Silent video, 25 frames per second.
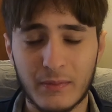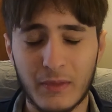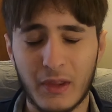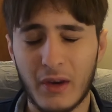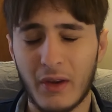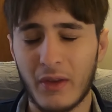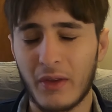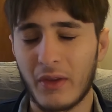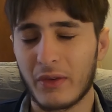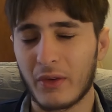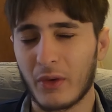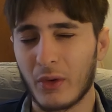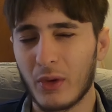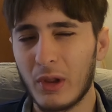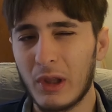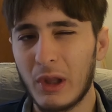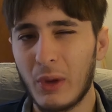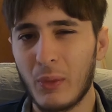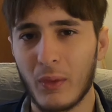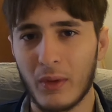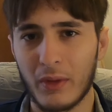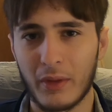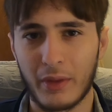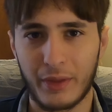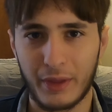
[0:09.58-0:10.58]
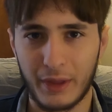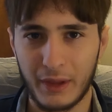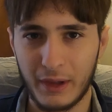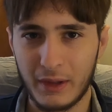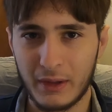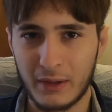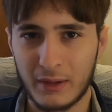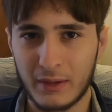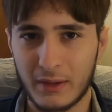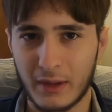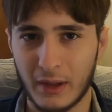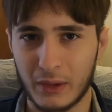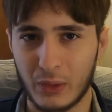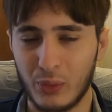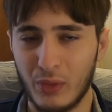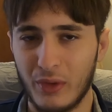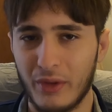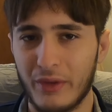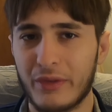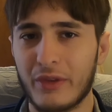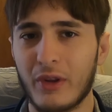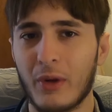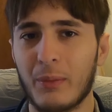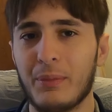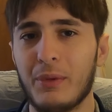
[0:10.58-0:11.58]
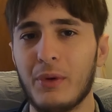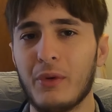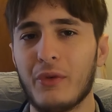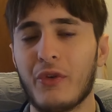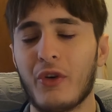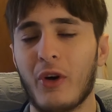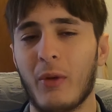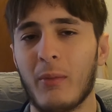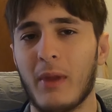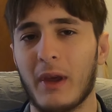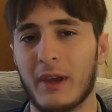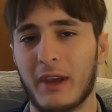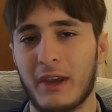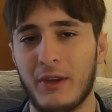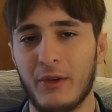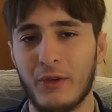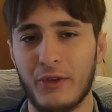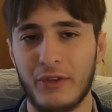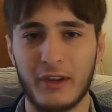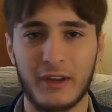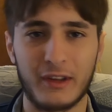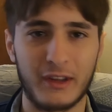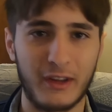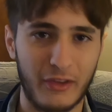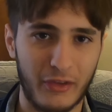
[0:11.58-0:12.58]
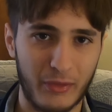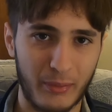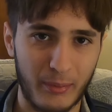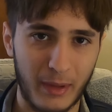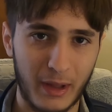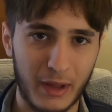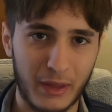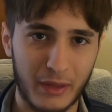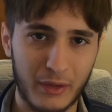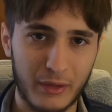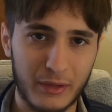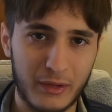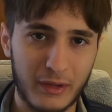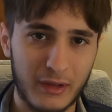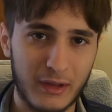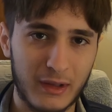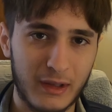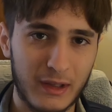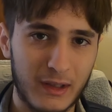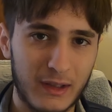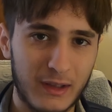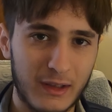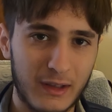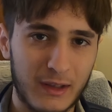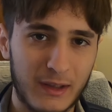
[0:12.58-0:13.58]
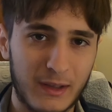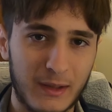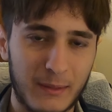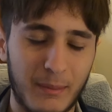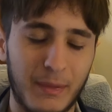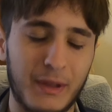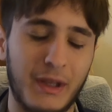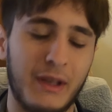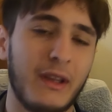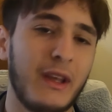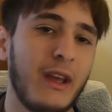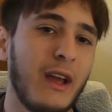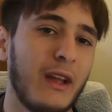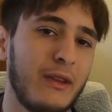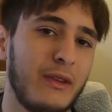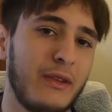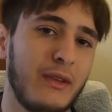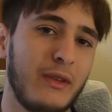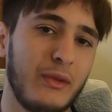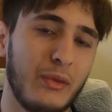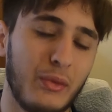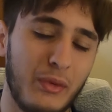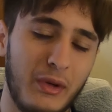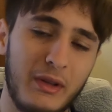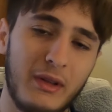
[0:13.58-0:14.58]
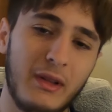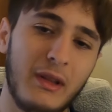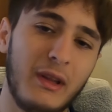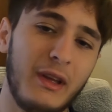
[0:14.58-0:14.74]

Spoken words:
There is only one thing that will stop you from like using this method, but I'll get to it